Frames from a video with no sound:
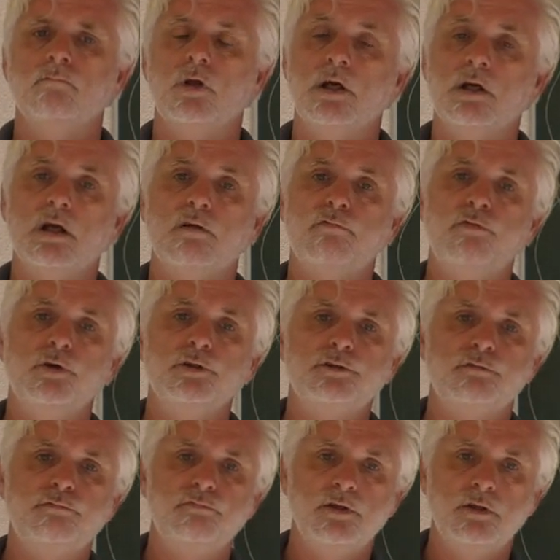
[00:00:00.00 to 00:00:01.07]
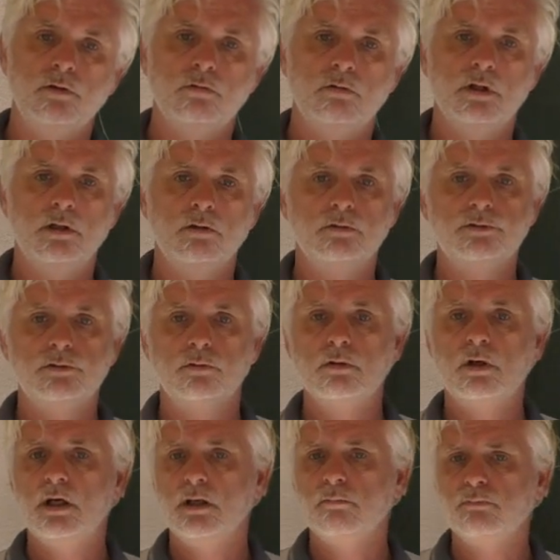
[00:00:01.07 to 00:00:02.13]
In that first video I also
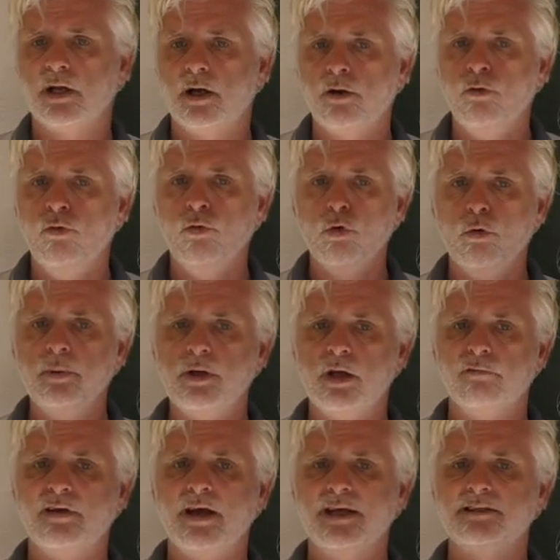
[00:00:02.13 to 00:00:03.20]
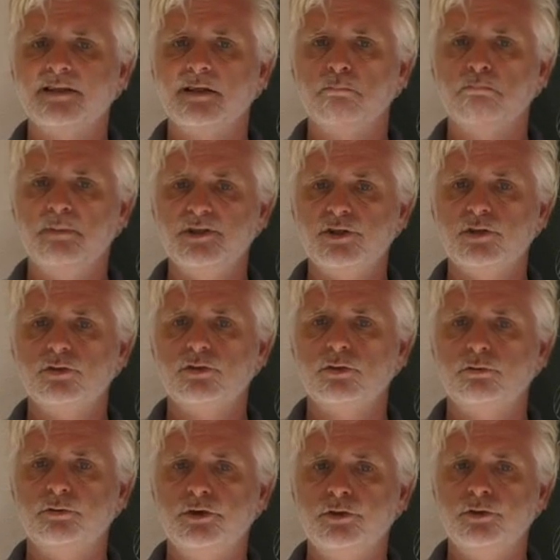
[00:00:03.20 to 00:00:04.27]
claimed that nobody ever had the ambition
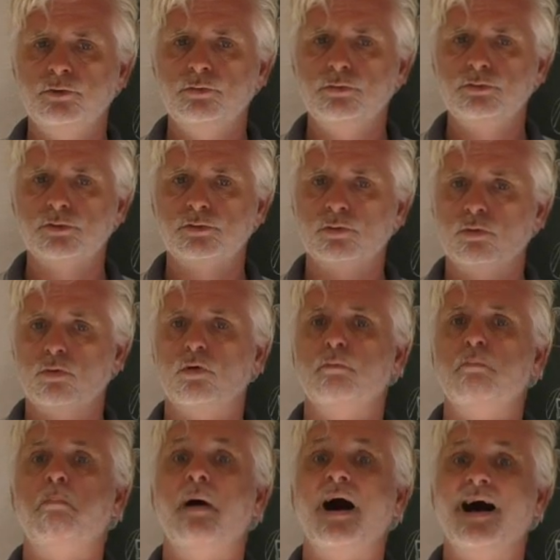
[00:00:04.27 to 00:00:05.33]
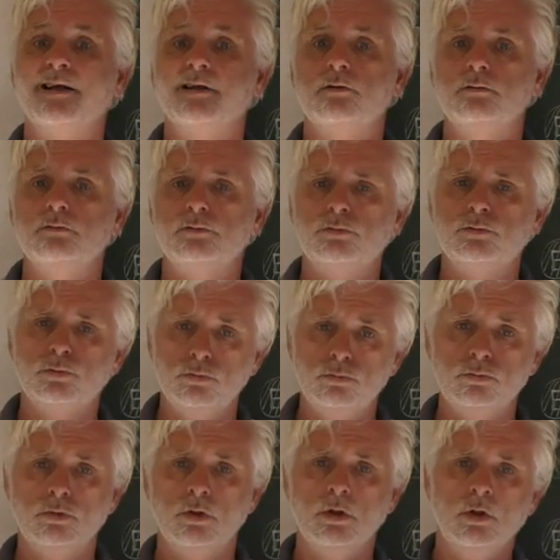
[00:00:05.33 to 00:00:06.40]
to reduce the so-called particle
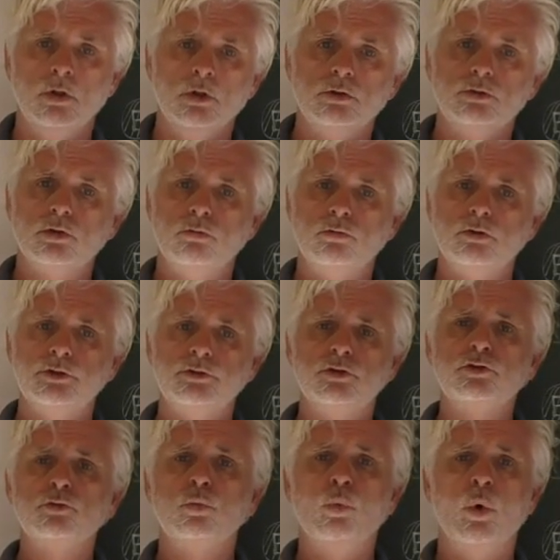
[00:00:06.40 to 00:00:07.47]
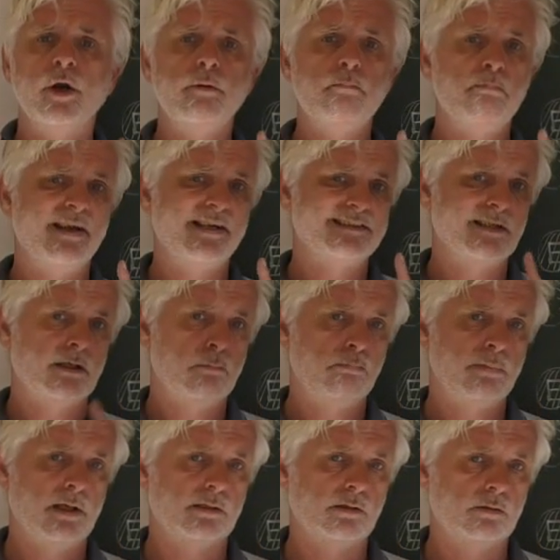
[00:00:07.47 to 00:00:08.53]
zoo to only just one basic
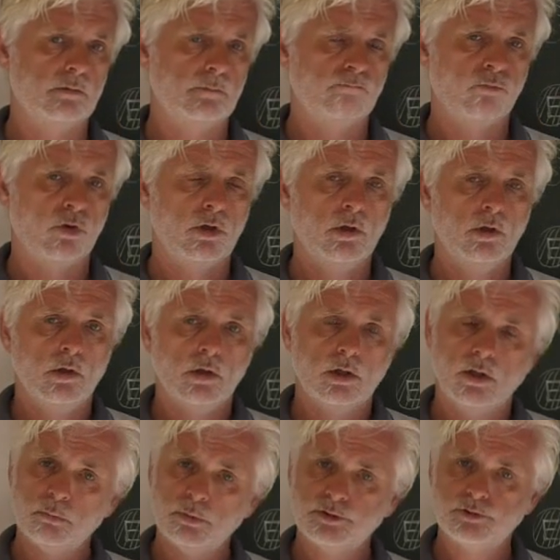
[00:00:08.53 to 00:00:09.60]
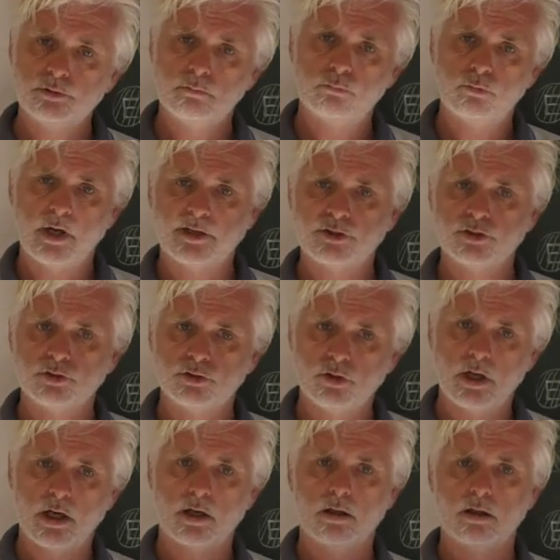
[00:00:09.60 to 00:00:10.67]
particle. There was some reaction to
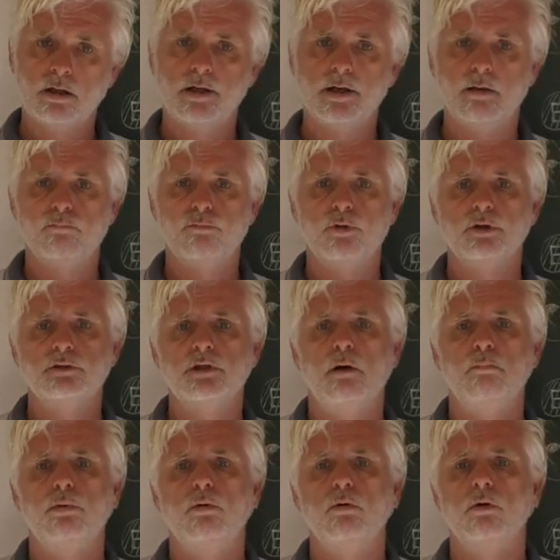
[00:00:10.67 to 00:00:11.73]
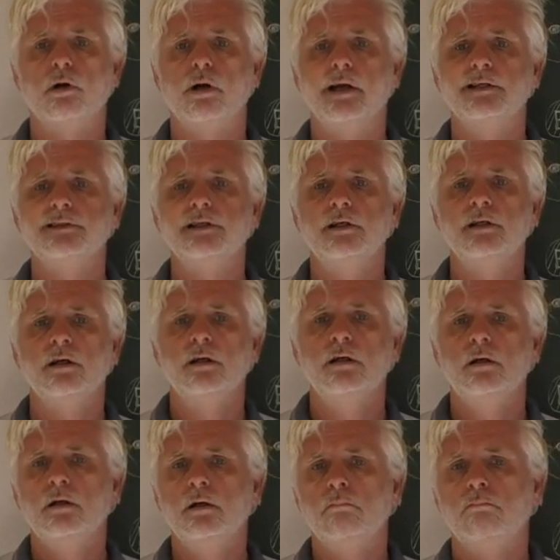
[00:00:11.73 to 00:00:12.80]
that claim, for example on LinkedIn,
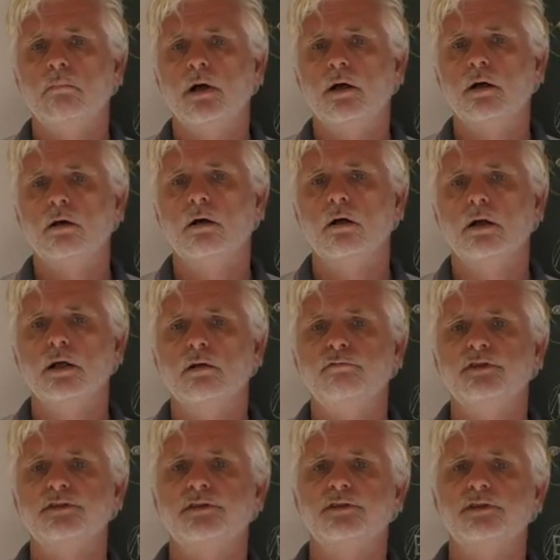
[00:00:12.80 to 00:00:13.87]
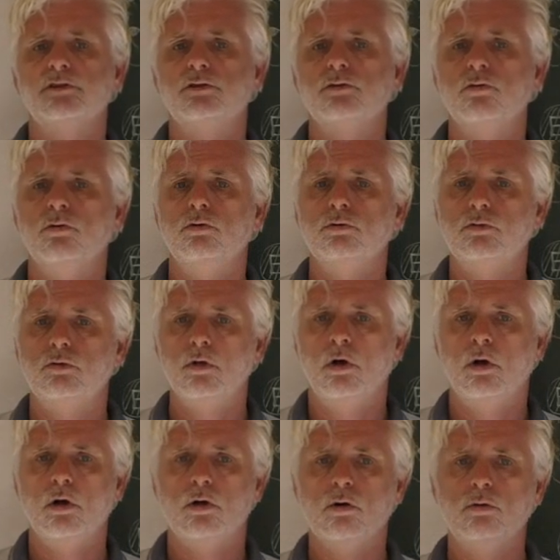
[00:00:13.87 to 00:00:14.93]
by a colleague physicist called
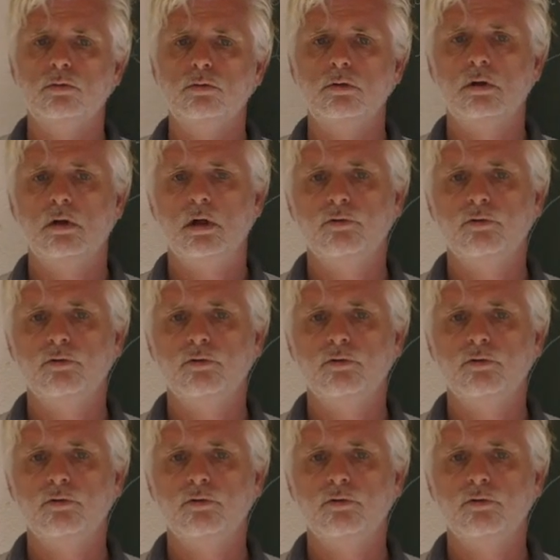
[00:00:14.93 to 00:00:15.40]
Roel.